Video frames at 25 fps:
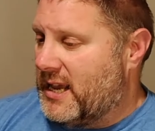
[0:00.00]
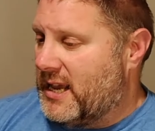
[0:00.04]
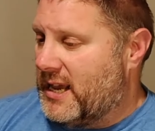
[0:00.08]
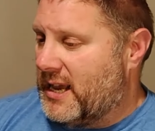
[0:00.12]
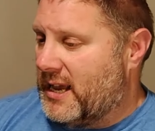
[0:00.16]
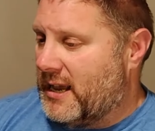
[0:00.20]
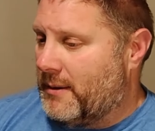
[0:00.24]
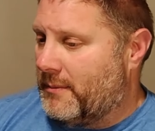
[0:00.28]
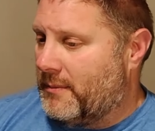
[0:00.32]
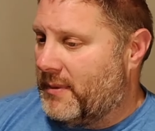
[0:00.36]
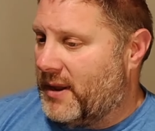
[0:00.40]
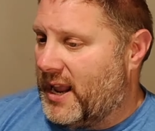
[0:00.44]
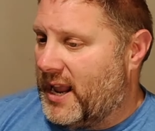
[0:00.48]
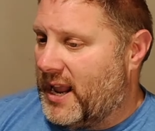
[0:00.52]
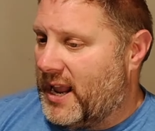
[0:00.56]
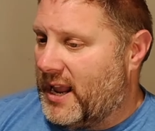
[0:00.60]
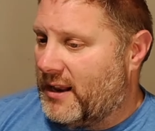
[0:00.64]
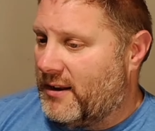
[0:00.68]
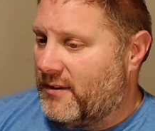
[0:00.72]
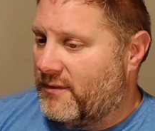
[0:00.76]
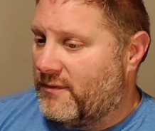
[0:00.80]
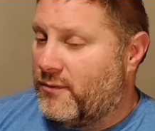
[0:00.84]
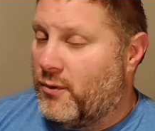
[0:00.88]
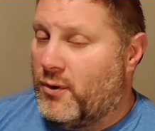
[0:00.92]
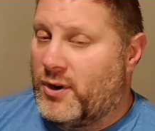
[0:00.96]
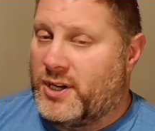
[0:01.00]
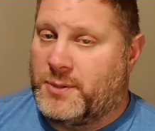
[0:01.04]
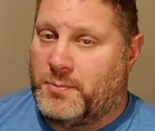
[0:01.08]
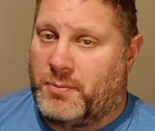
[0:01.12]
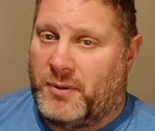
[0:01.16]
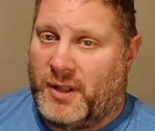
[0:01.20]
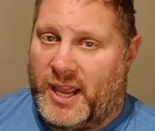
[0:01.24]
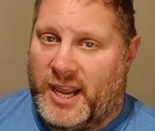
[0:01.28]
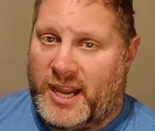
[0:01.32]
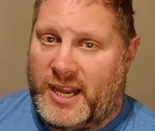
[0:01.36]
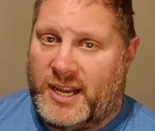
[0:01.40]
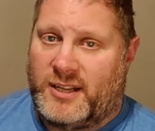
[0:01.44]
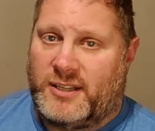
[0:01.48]
And
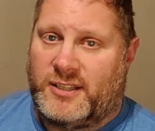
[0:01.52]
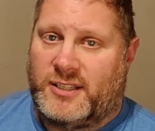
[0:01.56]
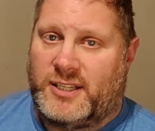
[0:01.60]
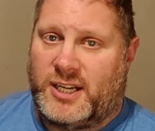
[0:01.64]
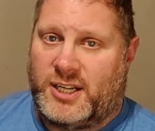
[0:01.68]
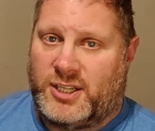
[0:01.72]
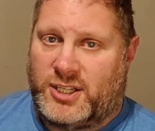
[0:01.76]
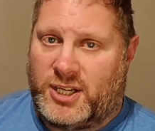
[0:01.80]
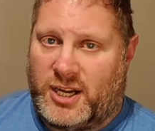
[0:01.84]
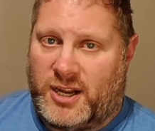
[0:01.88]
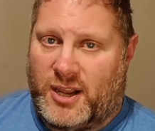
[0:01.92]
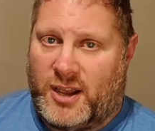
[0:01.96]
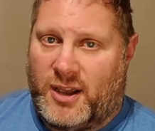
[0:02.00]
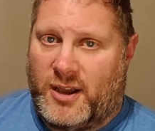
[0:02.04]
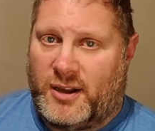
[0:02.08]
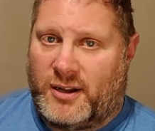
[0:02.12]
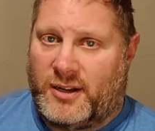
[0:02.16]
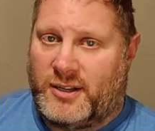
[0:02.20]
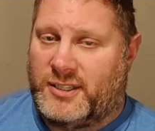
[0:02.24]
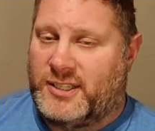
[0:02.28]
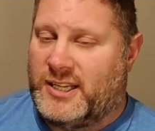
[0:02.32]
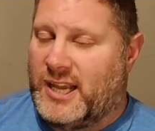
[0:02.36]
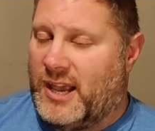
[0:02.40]
VoicePlay, Deejay Young,